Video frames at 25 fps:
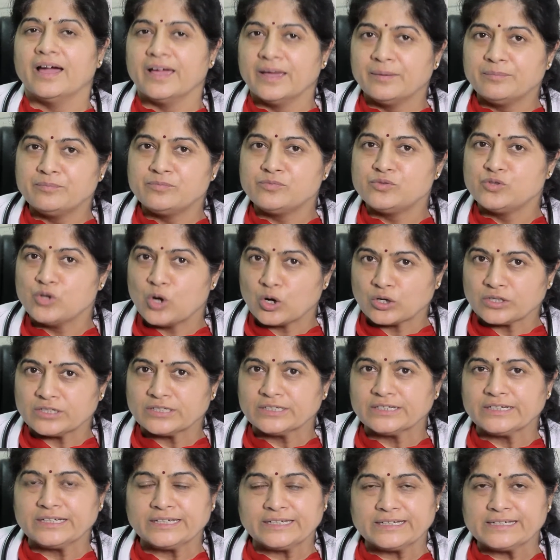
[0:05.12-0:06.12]
I am
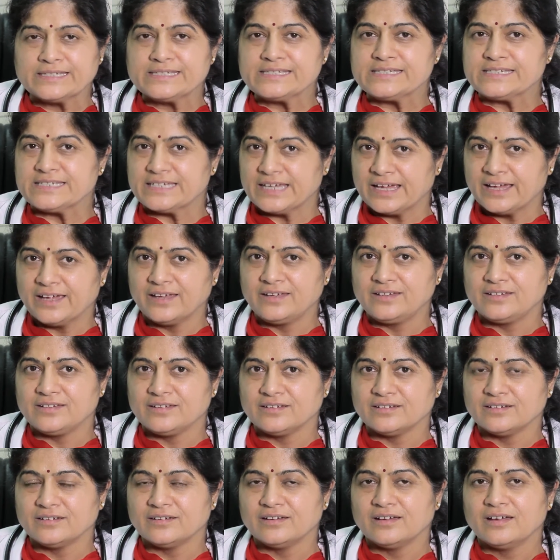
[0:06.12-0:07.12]
Dr. Kiran
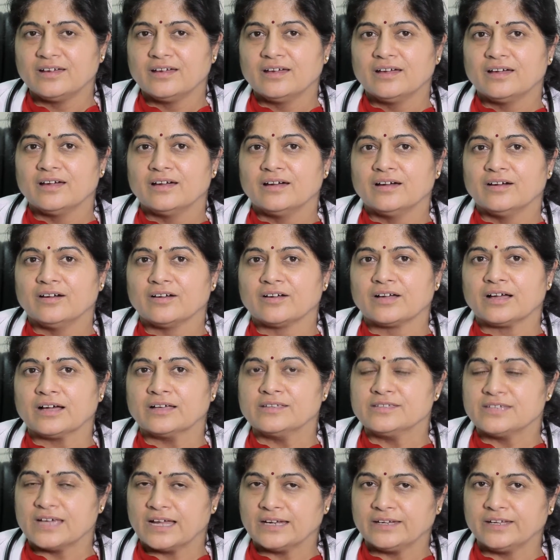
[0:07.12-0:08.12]
Seth,
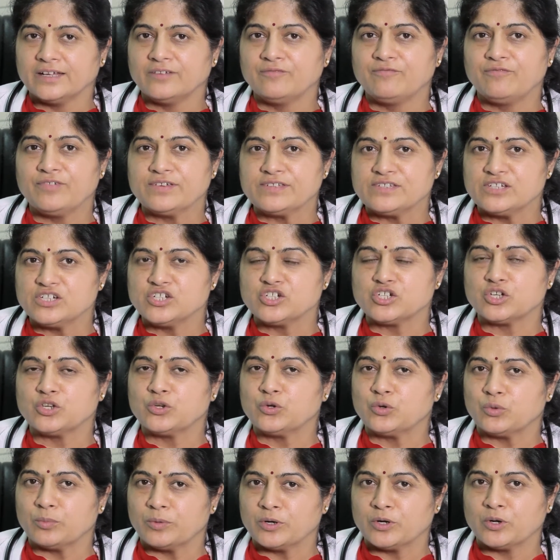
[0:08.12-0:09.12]
consulting
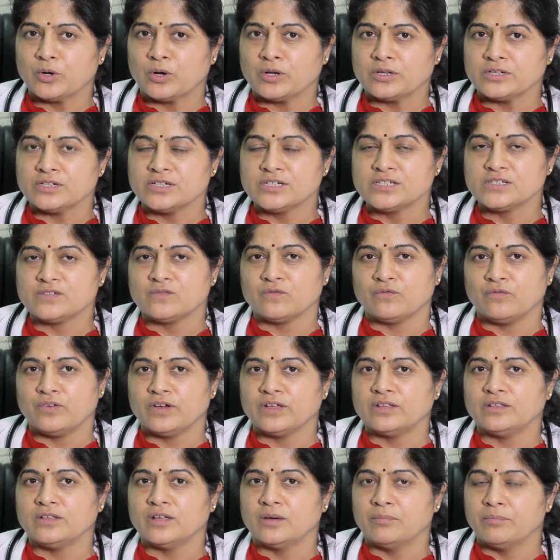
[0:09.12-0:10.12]
physician rheumatologist
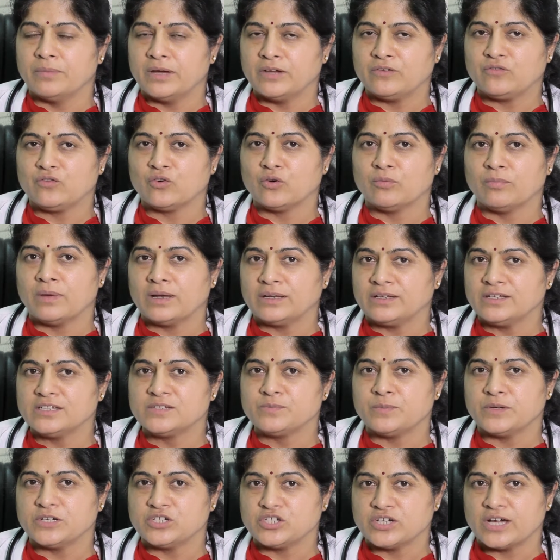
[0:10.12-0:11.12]
with Metro
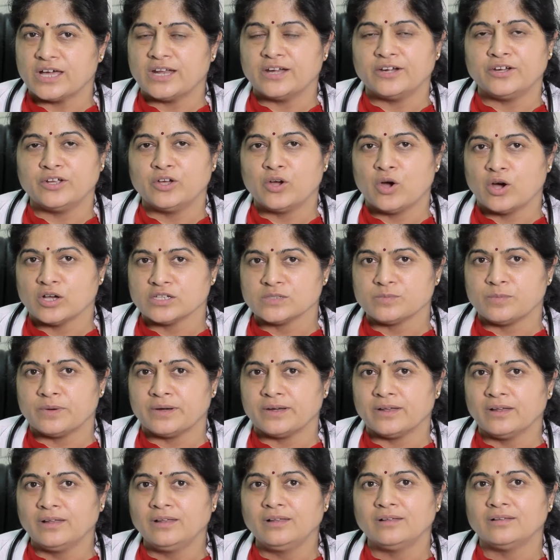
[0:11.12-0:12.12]
Multispeciality
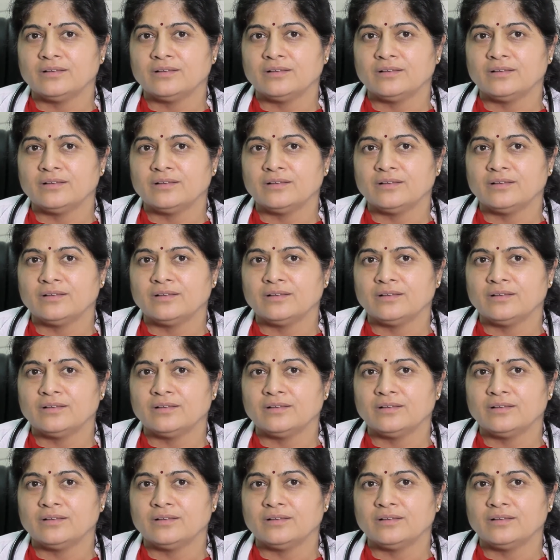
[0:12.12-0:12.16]
Hospital.